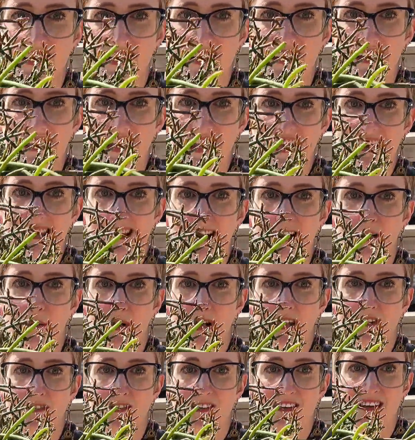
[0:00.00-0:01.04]
Cannot
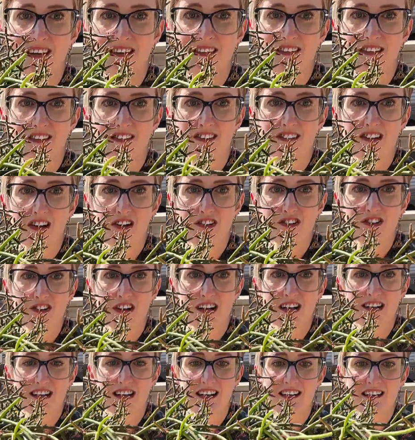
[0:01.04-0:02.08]
wait for these to start
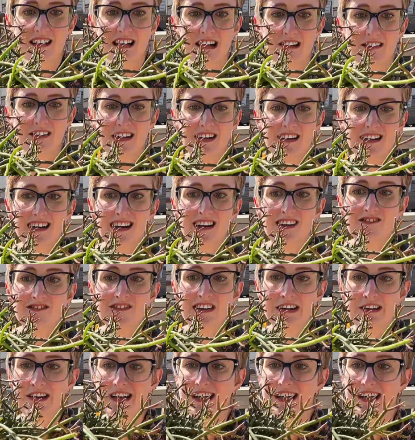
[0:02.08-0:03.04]
trailing down. Very